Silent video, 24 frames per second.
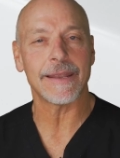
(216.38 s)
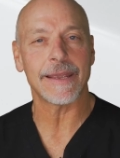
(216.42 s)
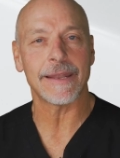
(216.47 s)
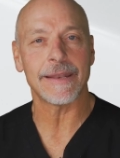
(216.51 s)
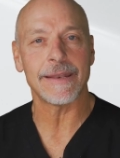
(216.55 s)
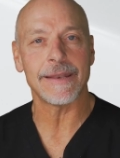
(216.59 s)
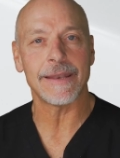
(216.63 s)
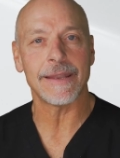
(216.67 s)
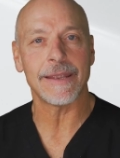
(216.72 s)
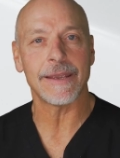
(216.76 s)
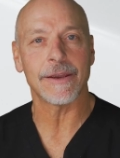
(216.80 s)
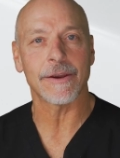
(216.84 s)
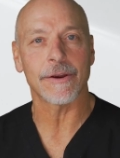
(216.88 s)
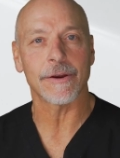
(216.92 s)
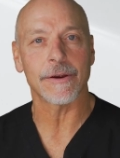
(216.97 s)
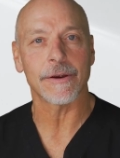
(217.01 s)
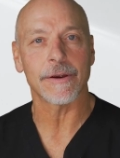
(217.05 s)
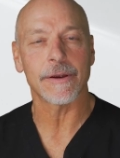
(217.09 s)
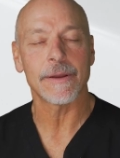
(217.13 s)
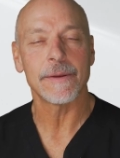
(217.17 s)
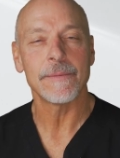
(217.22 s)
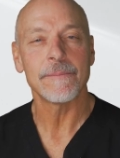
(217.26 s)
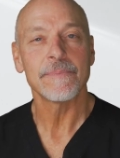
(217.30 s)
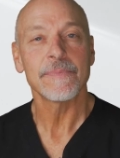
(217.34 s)
and near.
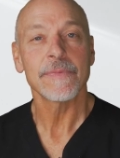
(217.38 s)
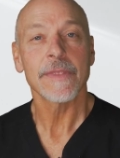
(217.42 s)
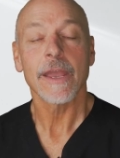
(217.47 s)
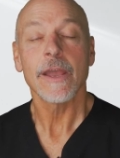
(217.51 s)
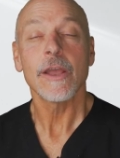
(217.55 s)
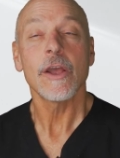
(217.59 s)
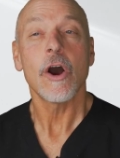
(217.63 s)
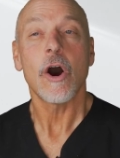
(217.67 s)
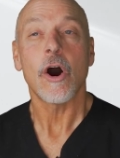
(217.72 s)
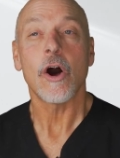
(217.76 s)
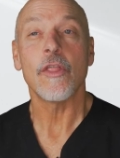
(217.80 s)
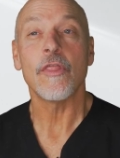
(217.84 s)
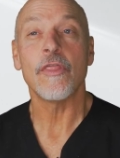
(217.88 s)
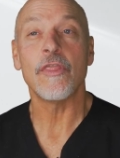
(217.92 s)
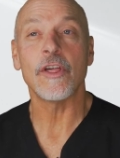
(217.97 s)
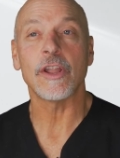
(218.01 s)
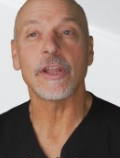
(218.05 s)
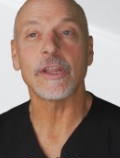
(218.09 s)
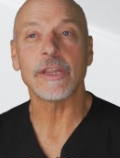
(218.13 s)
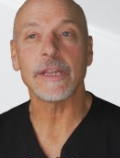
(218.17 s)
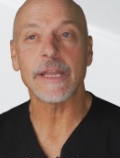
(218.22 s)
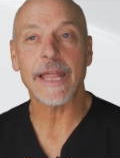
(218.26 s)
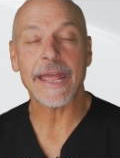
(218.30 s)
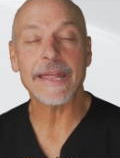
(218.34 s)
The
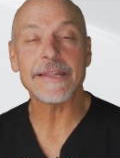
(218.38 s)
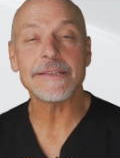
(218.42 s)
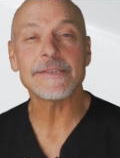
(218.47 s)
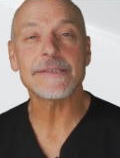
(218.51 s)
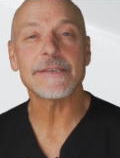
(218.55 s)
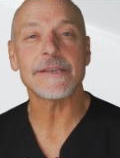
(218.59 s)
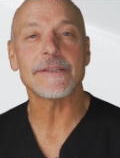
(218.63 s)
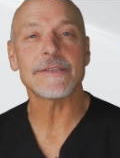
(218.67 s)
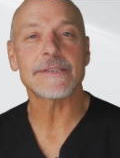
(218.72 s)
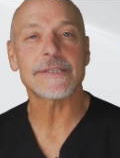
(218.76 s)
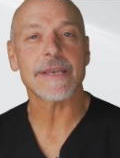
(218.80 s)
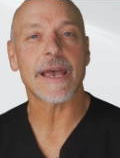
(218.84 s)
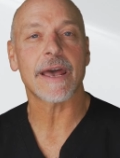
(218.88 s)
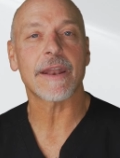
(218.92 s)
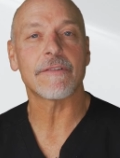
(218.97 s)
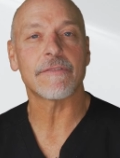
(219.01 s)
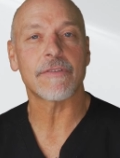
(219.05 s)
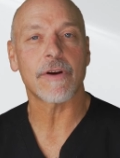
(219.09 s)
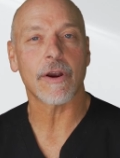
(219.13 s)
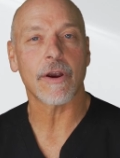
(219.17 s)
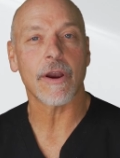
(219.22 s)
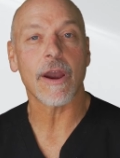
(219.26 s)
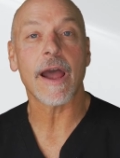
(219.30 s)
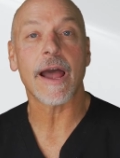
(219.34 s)
lens inside of
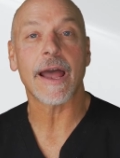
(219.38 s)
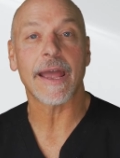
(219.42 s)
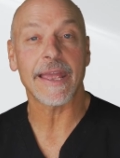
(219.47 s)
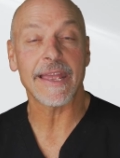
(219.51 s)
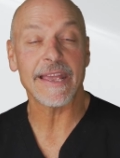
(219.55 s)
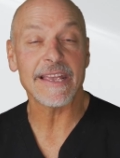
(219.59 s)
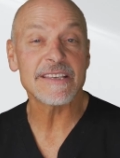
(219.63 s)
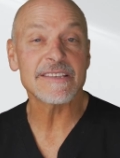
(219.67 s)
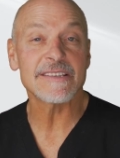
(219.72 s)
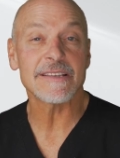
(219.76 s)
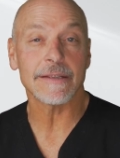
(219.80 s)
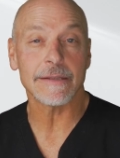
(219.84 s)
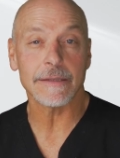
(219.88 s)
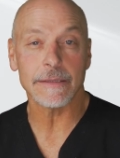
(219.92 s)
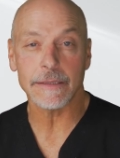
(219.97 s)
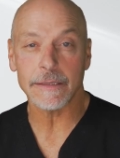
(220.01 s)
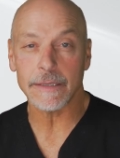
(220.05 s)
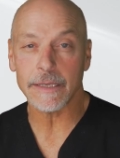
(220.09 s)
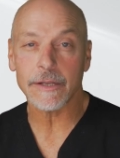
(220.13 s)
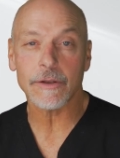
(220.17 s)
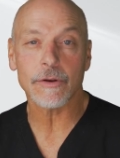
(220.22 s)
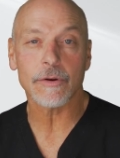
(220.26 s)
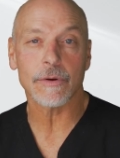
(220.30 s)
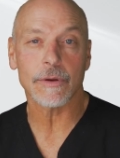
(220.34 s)
our eye is
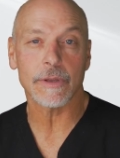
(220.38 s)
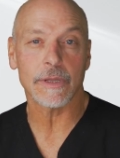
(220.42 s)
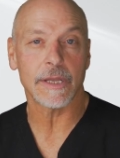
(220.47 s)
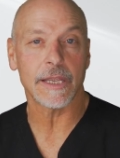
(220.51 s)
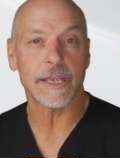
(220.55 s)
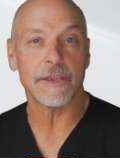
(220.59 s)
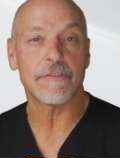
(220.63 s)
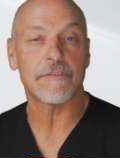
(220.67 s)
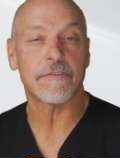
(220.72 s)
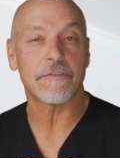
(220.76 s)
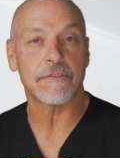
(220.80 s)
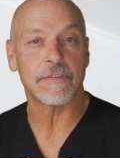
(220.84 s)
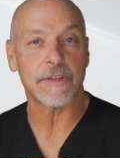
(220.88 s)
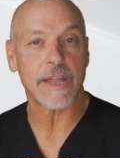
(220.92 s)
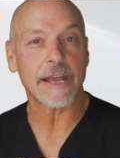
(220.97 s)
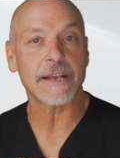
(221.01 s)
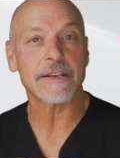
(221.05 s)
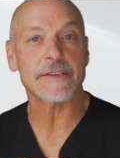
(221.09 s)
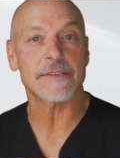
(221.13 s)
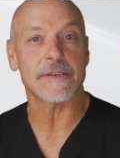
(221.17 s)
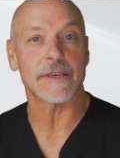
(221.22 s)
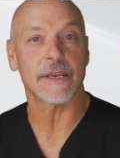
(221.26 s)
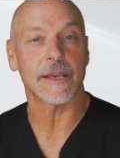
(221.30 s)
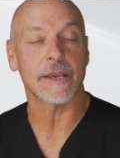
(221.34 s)
literally
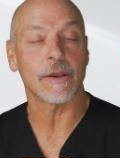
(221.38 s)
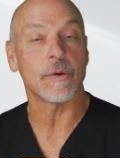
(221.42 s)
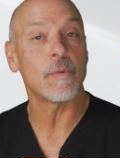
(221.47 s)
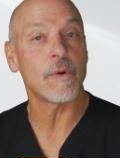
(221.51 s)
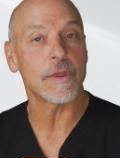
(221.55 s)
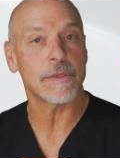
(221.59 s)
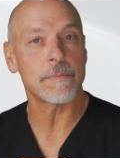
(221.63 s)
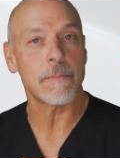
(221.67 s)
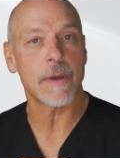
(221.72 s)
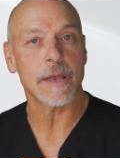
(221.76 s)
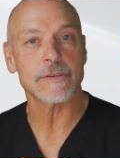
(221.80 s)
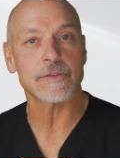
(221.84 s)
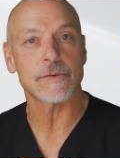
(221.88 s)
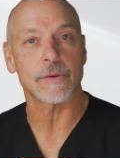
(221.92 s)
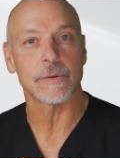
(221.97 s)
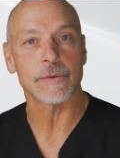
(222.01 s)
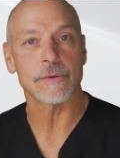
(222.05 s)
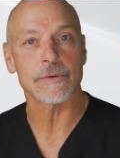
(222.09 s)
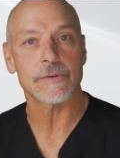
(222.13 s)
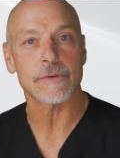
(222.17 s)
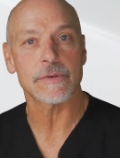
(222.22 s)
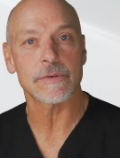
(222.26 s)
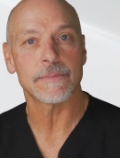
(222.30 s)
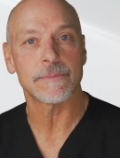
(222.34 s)
flexing with
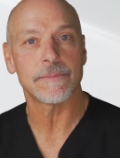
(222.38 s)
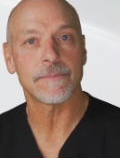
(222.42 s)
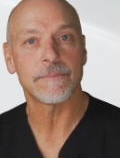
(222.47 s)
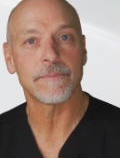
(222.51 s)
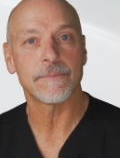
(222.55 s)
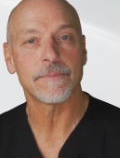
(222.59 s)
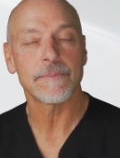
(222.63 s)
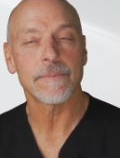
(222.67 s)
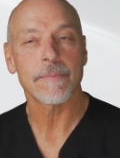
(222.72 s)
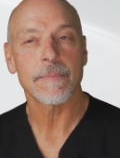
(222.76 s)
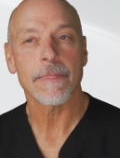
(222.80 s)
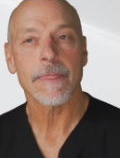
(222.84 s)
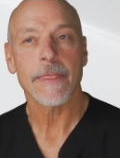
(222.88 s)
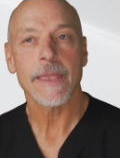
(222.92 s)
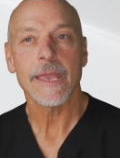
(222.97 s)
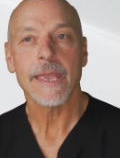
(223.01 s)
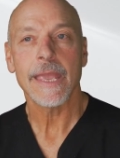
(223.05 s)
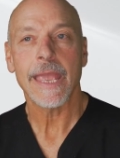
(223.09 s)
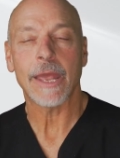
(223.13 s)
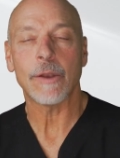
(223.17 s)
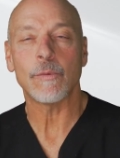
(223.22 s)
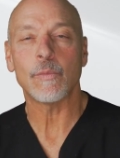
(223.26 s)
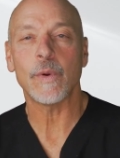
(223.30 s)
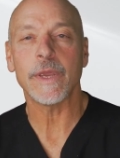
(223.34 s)
muscles.
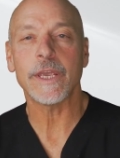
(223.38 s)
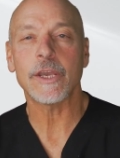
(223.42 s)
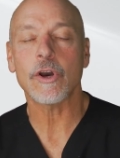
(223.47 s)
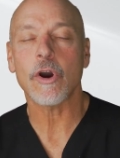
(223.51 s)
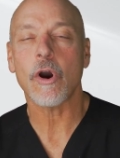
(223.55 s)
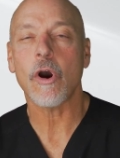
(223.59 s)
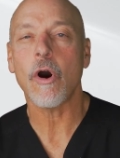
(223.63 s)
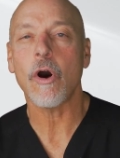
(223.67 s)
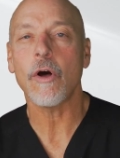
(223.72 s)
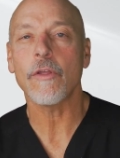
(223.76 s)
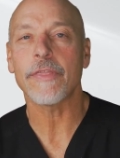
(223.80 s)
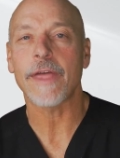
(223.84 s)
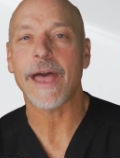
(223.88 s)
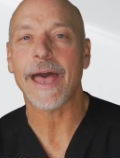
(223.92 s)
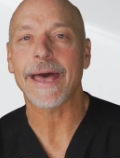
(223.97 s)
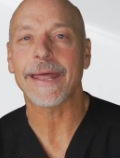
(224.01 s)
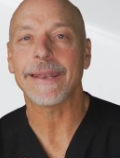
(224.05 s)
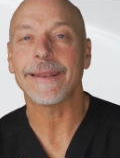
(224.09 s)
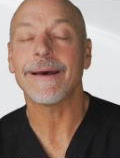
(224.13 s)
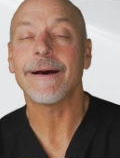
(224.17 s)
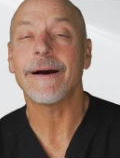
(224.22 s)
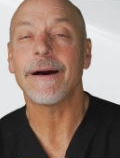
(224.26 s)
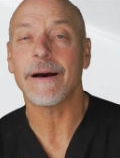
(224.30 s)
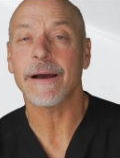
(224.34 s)
And we call
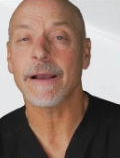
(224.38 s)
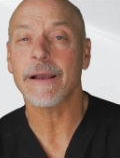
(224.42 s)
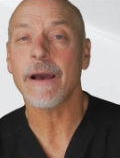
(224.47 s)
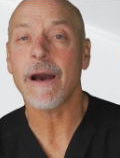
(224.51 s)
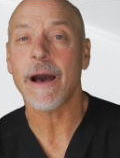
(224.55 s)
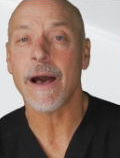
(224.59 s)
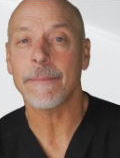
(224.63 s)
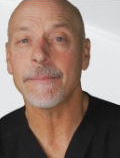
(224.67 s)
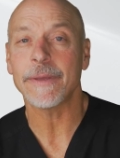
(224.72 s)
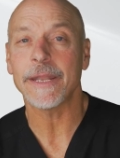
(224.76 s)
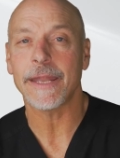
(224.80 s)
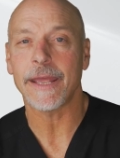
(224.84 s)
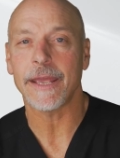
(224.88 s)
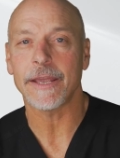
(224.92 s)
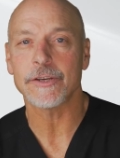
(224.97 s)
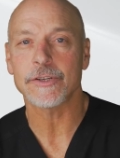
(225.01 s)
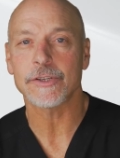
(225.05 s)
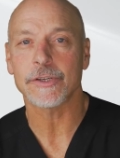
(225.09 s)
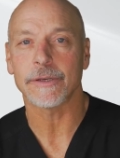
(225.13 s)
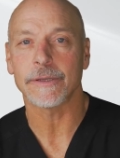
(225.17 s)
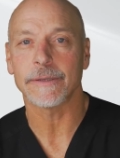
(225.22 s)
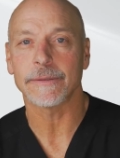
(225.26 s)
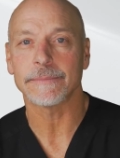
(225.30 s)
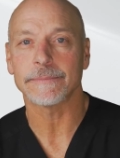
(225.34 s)
that
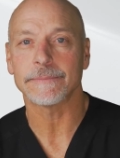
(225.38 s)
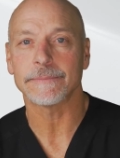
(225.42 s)
accommodation.